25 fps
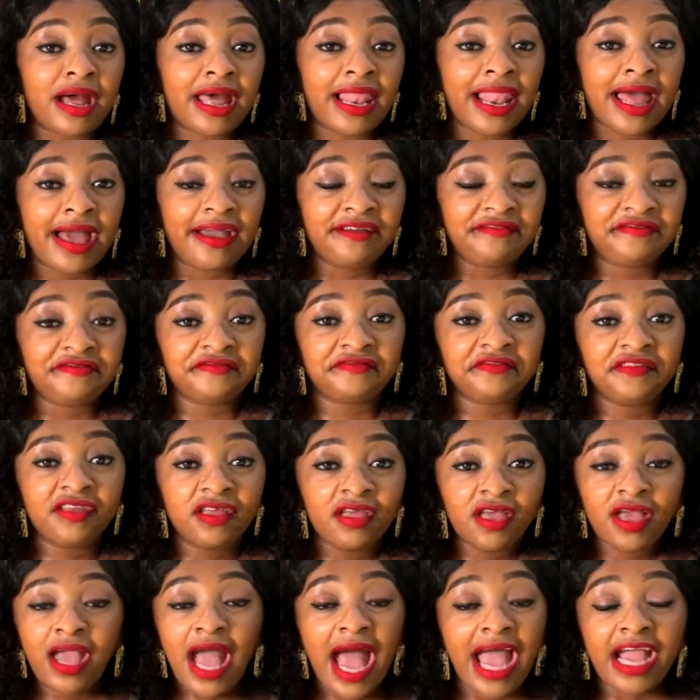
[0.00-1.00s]
my life.
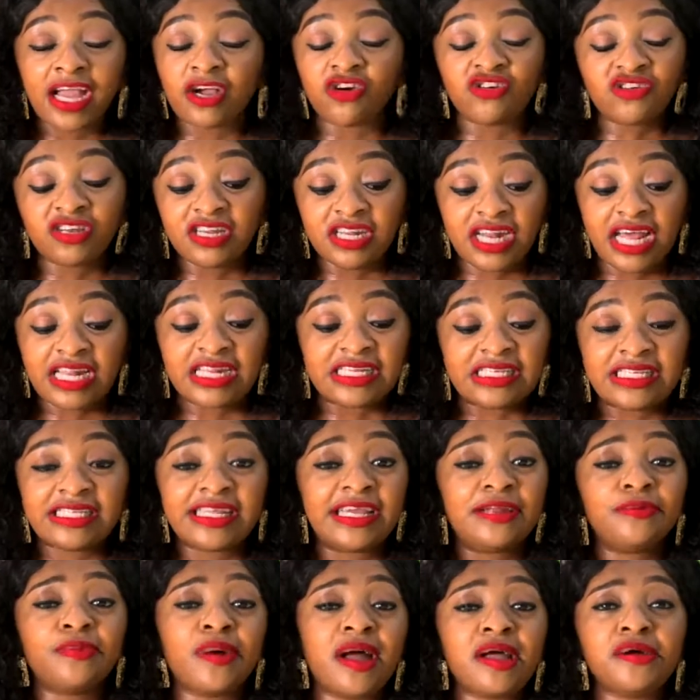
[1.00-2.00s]
I couldn't
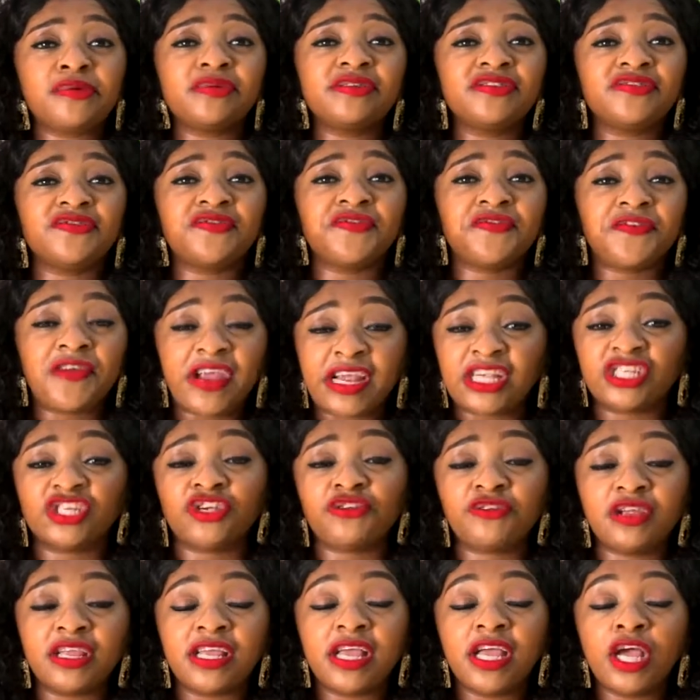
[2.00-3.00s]
understand why I was
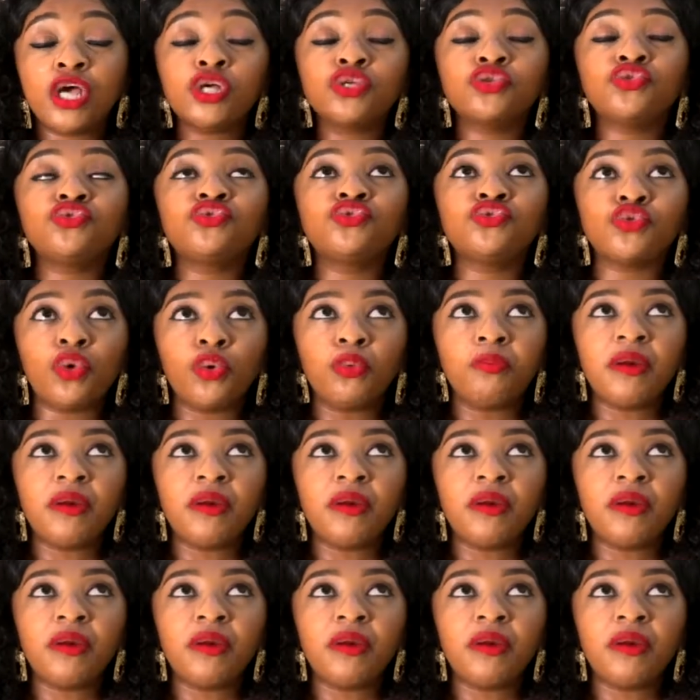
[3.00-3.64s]
fracturing so